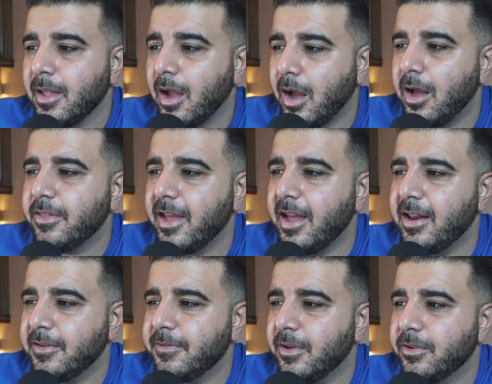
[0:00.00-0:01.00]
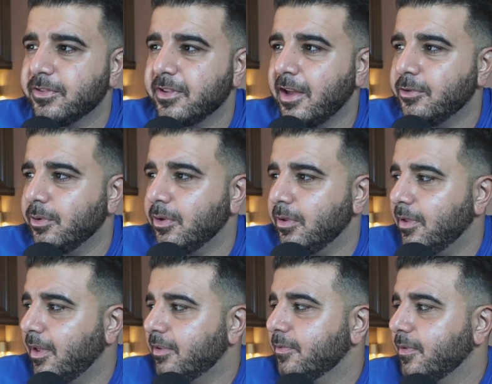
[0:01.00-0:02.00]
on the NFL schedule
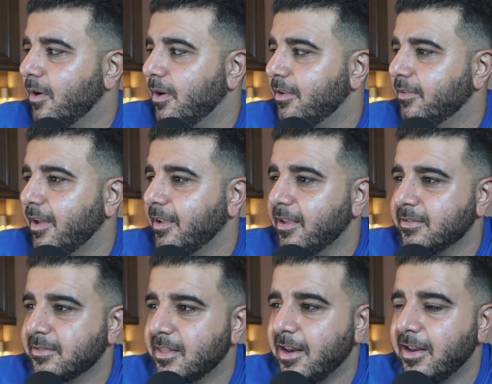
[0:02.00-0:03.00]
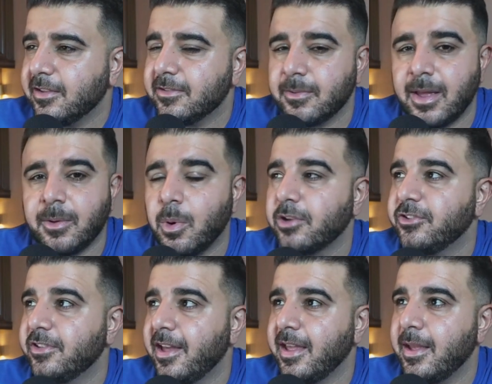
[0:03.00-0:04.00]
as far as like aesthetics. Like watching
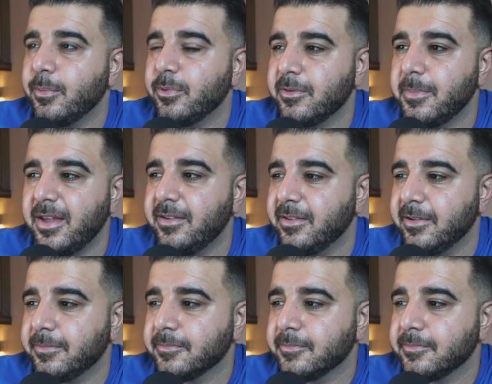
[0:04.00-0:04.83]
that game was amazing.